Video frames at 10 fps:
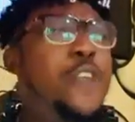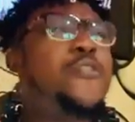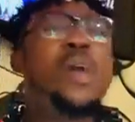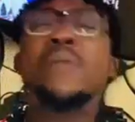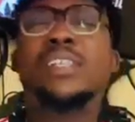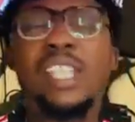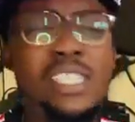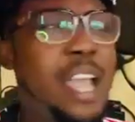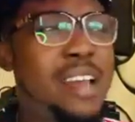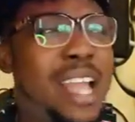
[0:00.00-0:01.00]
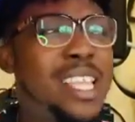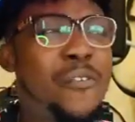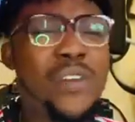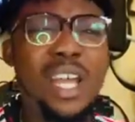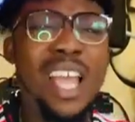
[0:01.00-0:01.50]
So if you're a Manchester
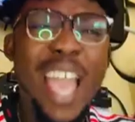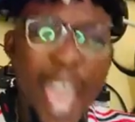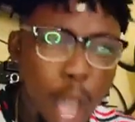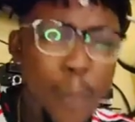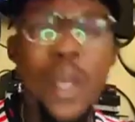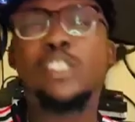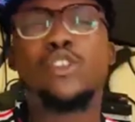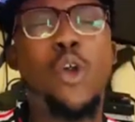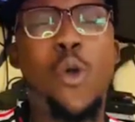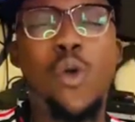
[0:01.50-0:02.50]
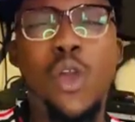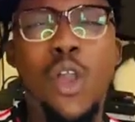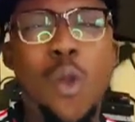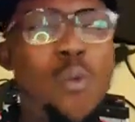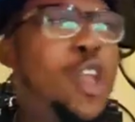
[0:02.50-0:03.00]
United fan, help us
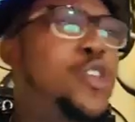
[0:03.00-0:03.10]
grow.